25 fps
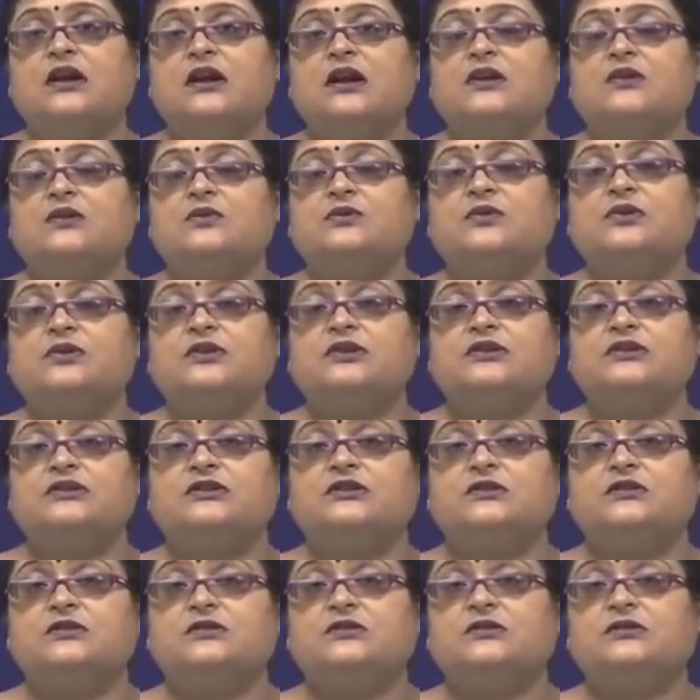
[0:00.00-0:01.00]
and what are
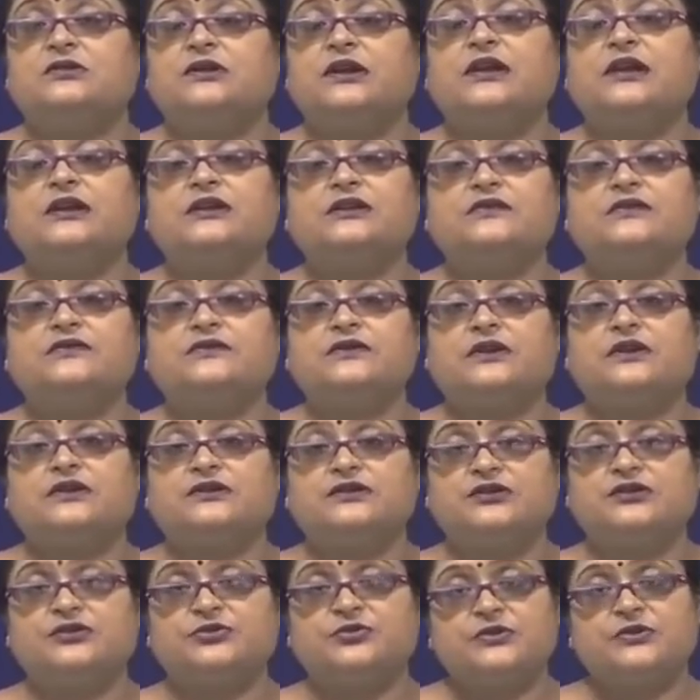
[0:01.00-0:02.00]
the negative
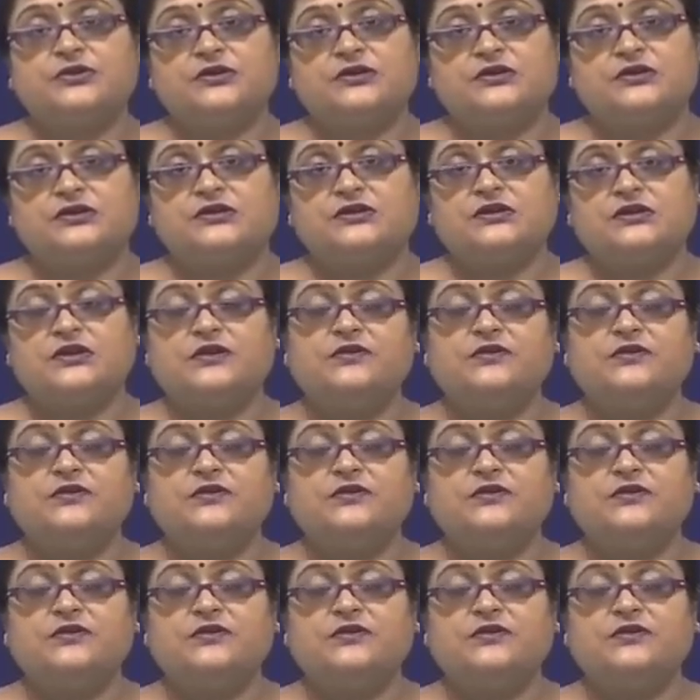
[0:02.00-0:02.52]
consequences